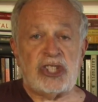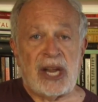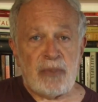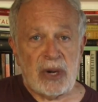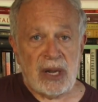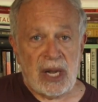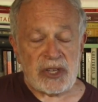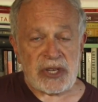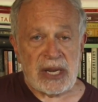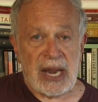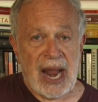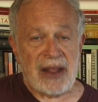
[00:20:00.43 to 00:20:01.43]

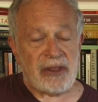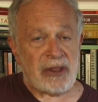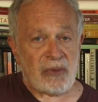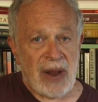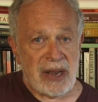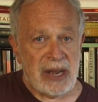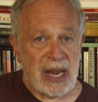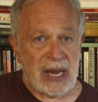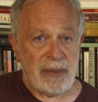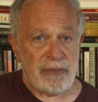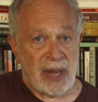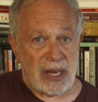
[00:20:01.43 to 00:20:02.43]
jeopardizing and
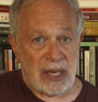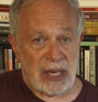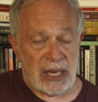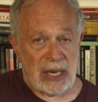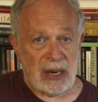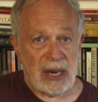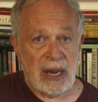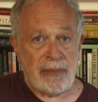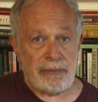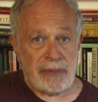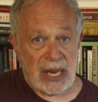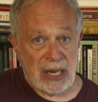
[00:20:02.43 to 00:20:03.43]
threatening Medicare,
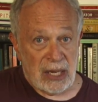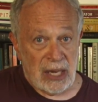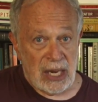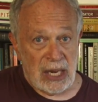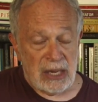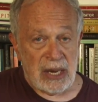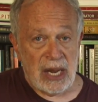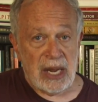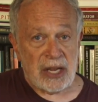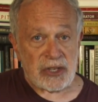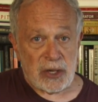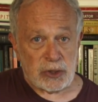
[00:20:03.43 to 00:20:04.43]
Medicaid,
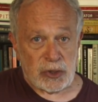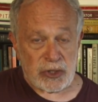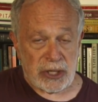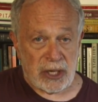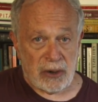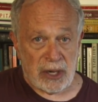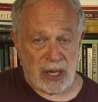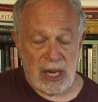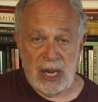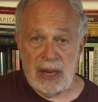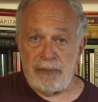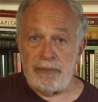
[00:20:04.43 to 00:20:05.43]
and Social Security.
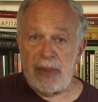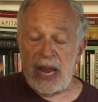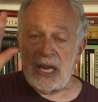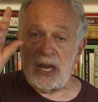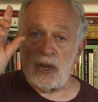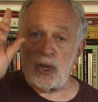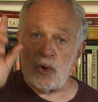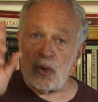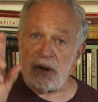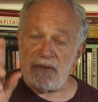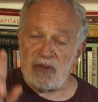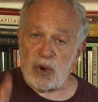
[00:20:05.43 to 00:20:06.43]
Make
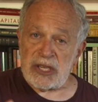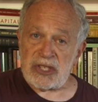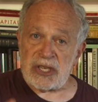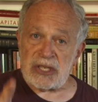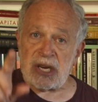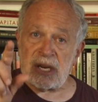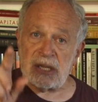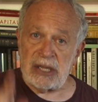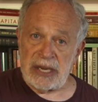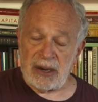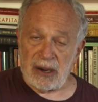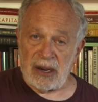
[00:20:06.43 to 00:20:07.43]
your voices
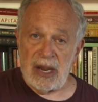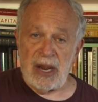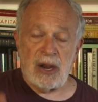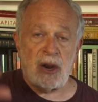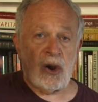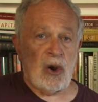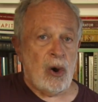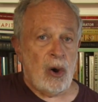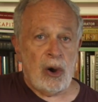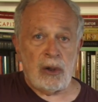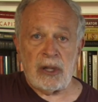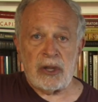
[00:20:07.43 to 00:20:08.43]
clear.
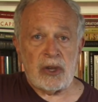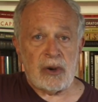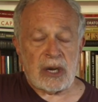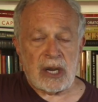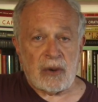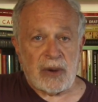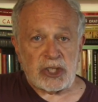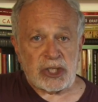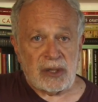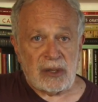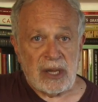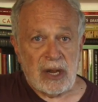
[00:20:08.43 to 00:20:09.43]
Call your
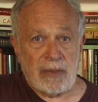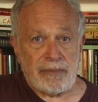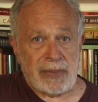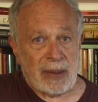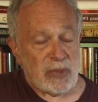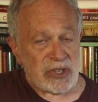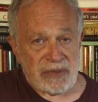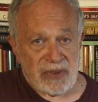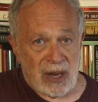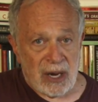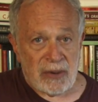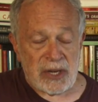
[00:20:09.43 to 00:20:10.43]
congressional members of
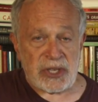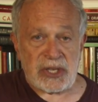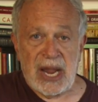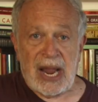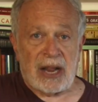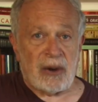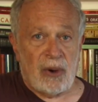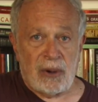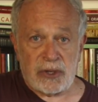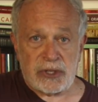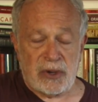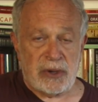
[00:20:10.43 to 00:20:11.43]
Congress and
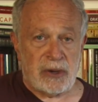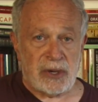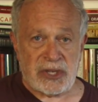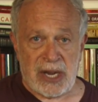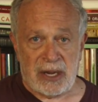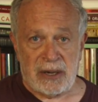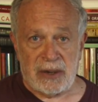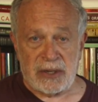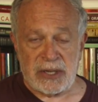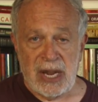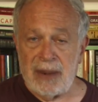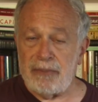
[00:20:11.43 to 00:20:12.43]
also your
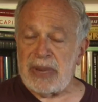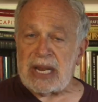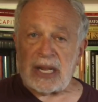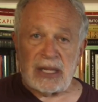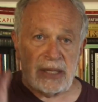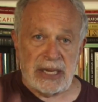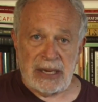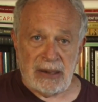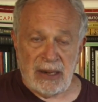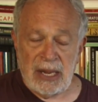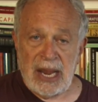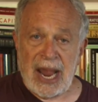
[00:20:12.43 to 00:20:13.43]
senators. Be
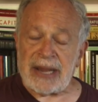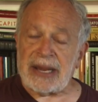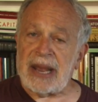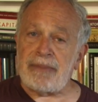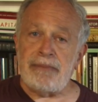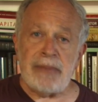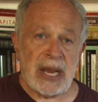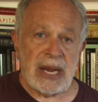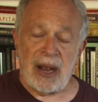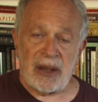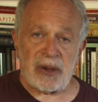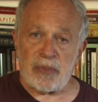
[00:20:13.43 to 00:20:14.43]
clear and get
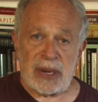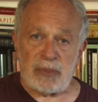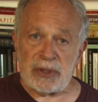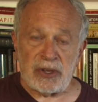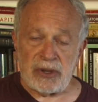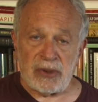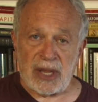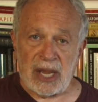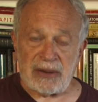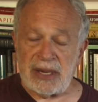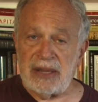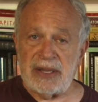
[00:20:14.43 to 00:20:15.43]
many other people to do
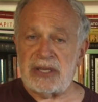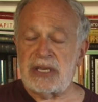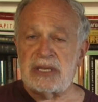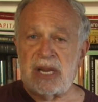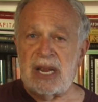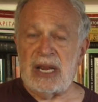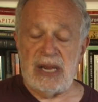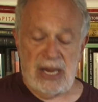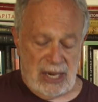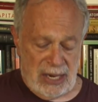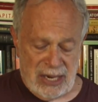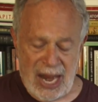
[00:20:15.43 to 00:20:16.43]
that. This is an
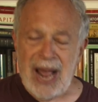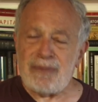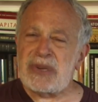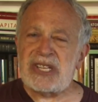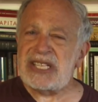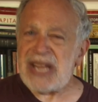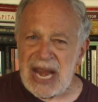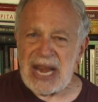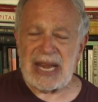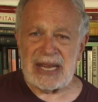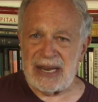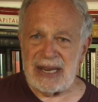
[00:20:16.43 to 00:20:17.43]

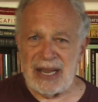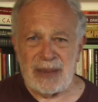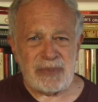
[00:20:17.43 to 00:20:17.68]
obscene